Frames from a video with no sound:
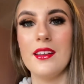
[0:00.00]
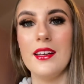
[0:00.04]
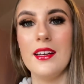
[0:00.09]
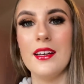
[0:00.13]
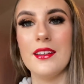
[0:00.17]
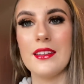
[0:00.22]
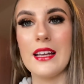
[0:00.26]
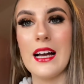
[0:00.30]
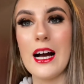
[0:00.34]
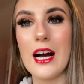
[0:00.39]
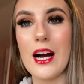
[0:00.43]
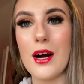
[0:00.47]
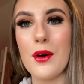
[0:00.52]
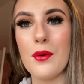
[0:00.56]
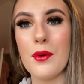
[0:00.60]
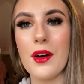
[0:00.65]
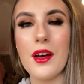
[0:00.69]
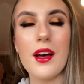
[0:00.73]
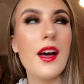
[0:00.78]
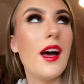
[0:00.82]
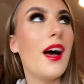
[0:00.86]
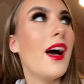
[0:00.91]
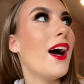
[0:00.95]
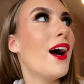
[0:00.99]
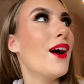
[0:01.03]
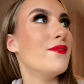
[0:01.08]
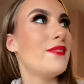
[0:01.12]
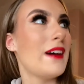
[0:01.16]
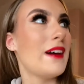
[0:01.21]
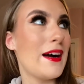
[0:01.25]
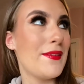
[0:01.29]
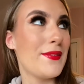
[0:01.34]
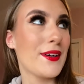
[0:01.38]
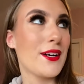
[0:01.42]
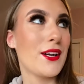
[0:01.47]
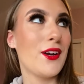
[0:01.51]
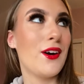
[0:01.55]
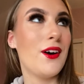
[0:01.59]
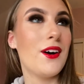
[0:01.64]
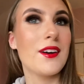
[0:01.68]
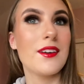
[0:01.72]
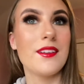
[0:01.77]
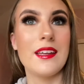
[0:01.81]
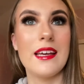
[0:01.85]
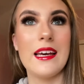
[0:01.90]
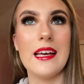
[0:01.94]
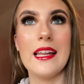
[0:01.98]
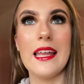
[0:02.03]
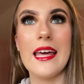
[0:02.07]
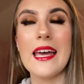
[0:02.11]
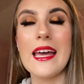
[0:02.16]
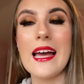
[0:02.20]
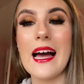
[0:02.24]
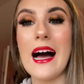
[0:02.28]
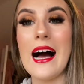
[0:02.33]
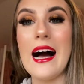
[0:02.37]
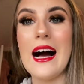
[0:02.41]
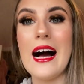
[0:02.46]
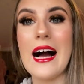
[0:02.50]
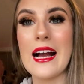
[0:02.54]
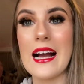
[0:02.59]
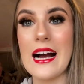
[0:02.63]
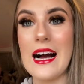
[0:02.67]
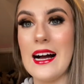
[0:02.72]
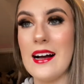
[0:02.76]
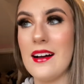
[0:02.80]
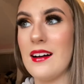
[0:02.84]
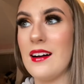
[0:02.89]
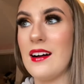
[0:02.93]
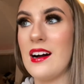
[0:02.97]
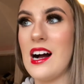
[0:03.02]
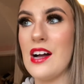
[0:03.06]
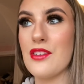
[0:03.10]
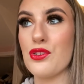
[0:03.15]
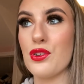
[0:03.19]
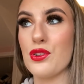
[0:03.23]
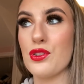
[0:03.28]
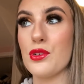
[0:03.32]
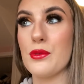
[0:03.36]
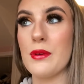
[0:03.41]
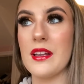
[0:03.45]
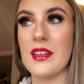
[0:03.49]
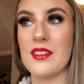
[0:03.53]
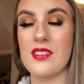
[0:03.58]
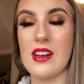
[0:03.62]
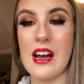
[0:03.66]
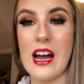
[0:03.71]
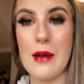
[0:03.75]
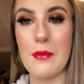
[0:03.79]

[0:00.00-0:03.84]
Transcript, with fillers: now 5 o'clock nearly. I don't know where the time